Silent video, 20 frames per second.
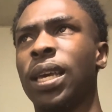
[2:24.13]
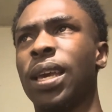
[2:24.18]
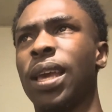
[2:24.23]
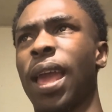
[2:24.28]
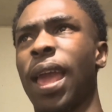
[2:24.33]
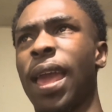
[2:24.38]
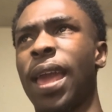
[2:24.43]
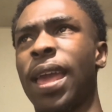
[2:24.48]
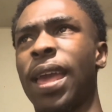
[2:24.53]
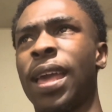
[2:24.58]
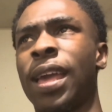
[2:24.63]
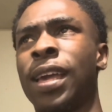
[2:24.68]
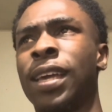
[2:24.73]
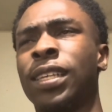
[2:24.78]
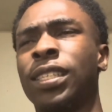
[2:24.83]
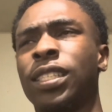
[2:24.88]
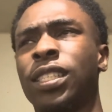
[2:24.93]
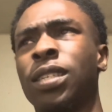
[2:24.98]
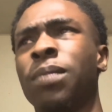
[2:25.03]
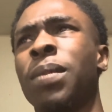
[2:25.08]
And
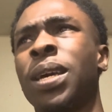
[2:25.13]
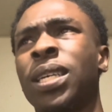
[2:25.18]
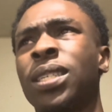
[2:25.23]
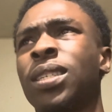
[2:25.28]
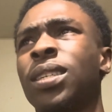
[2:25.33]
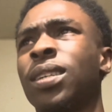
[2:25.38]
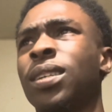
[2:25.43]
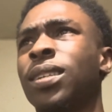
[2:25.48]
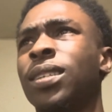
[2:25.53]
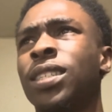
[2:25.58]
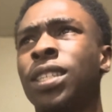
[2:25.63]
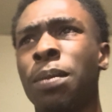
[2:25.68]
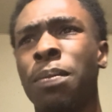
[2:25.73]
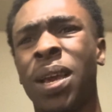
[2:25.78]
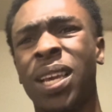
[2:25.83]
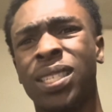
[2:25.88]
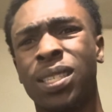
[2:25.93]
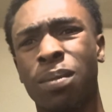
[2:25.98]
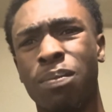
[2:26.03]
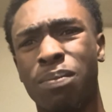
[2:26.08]
she makes
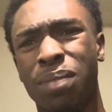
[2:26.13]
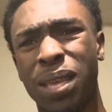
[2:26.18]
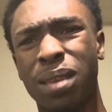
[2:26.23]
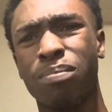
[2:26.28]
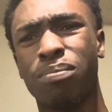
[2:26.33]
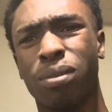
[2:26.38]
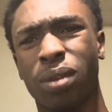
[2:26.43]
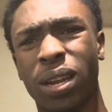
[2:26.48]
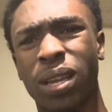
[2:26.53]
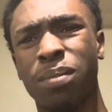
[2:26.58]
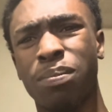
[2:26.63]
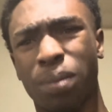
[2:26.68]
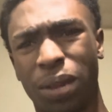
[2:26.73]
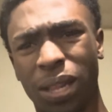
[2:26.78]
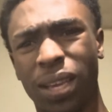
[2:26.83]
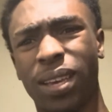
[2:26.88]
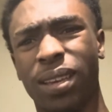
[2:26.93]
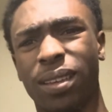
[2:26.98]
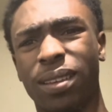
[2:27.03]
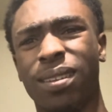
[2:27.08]
a big brain
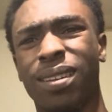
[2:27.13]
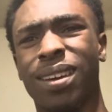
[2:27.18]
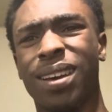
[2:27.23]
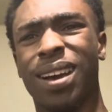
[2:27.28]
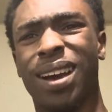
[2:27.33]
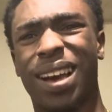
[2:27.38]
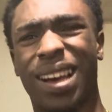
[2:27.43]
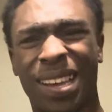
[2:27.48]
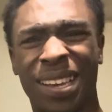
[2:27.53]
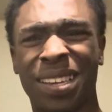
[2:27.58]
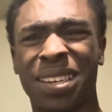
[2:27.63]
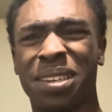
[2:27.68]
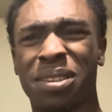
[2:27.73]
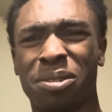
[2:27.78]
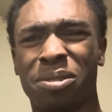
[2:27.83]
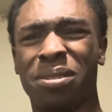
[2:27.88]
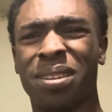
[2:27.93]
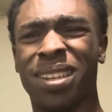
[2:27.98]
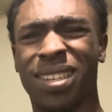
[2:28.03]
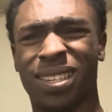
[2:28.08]
play. I ain't
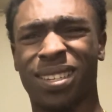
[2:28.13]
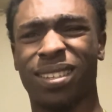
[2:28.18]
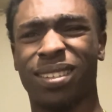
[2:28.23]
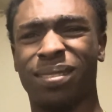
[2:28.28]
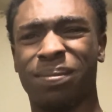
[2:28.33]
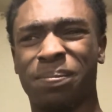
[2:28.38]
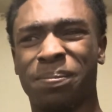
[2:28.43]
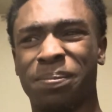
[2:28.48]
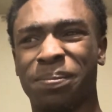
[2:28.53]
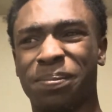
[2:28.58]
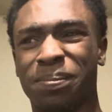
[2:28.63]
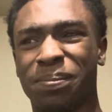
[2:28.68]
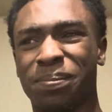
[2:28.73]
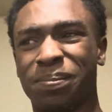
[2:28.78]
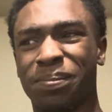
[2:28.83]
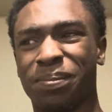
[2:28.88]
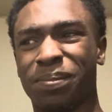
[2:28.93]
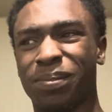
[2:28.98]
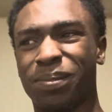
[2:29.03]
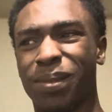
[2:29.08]
gonna lie.
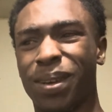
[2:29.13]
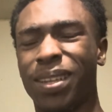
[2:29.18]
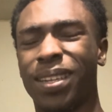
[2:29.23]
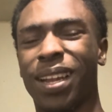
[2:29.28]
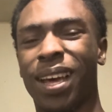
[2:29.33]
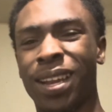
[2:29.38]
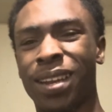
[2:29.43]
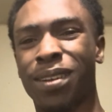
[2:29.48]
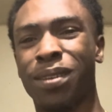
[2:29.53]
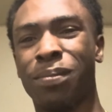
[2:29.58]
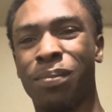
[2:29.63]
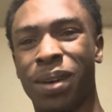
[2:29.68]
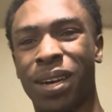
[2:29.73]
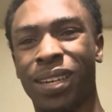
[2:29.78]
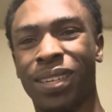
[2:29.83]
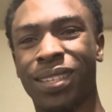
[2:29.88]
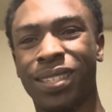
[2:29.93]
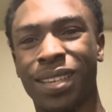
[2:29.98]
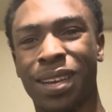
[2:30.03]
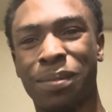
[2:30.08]
A lot of the
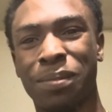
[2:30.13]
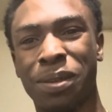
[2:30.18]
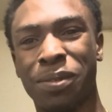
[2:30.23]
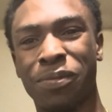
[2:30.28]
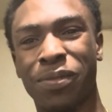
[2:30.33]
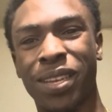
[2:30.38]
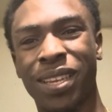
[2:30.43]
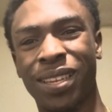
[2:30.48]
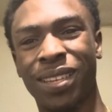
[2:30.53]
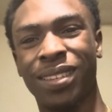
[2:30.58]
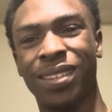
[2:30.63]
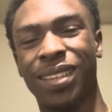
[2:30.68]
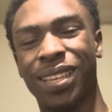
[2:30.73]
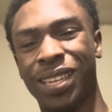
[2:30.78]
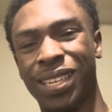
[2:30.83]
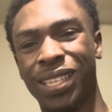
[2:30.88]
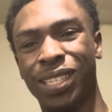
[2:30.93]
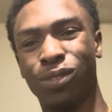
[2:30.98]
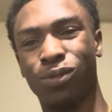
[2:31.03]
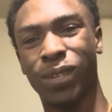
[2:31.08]
mangas I've been reading in
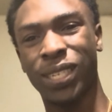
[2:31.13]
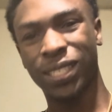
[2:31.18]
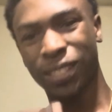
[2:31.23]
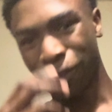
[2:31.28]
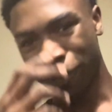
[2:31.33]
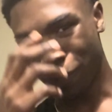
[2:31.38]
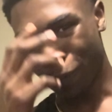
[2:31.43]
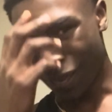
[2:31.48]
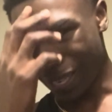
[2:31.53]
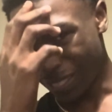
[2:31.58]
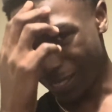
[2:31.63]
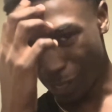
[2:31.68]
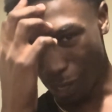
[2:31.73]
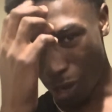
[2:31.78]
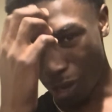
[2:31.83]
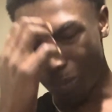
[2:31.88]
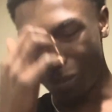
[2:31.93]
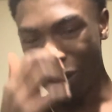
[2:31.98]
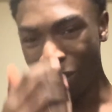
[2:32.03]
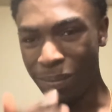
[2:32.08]
these recent fights,
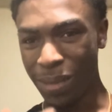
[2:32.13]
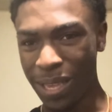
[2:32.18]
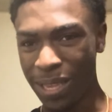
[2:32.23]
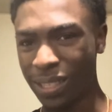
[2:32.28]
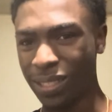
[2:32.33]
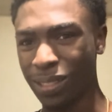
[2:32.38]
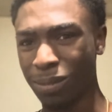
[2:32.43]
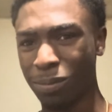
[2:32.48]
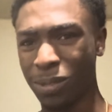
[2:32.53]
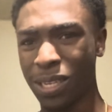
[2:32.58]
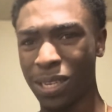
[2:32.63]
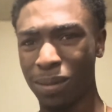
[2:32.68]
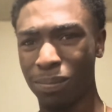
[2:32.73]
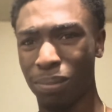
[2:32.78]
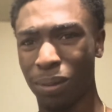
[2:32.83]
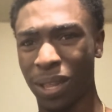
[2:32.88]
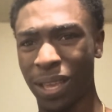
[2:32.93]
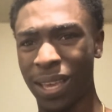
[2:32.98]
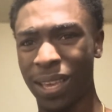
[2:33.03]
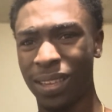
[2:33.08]
y'all been making some good
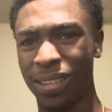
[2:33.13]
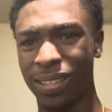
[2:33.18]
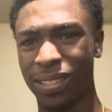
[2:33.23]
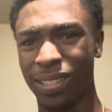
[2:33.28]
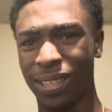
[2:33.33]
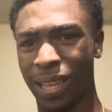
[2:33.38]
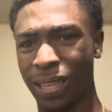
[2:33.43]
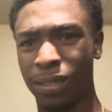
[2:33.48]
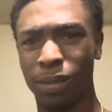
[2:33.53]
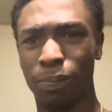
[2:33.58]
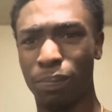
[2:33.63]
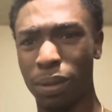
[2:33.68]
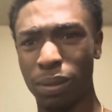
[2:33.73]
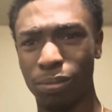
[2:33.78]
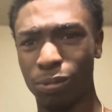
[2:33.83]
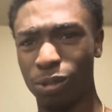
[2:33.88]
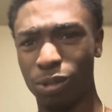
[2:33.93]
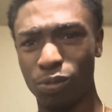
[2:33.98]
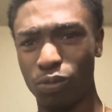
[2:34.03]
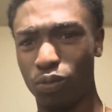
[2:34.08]
plays. Like the people
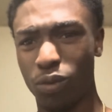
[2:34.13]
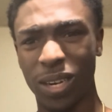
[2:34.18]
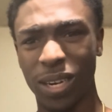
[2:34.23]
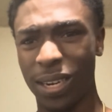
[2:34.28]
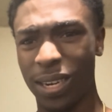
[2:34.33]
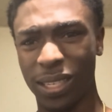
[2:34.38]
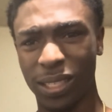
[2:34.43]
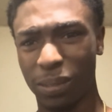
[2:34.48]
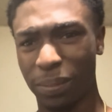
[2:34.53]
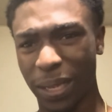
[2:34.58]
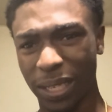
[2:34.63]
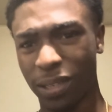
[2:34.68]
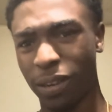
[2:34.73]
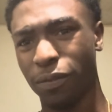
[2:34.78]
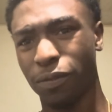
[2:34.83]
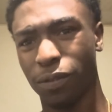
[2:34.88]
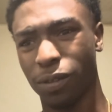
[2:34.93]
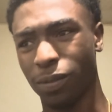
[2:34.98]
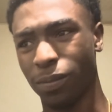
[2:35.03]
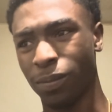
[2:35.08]
you wouldn't expect it
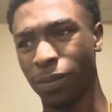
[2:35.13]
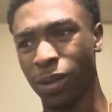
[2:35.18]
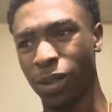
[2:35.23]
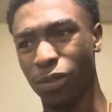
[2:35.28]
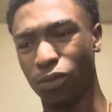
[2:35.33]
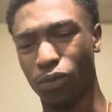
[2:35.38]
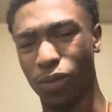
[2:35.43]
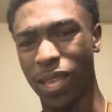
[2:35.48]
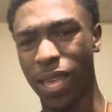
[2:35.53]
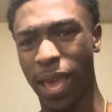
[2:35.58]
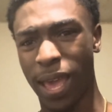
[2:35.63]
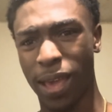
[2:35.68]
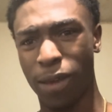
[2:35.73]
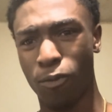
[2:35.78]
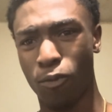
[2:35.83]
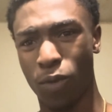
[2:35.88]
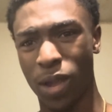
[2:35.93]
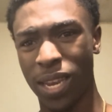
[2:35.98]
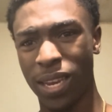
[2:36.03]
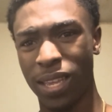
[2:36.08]
from. We had
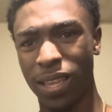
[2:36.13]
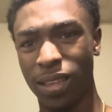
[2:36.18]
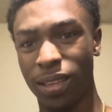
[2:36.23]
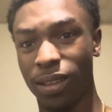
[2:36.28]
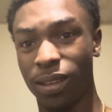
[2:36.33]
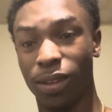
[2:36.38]
Wendy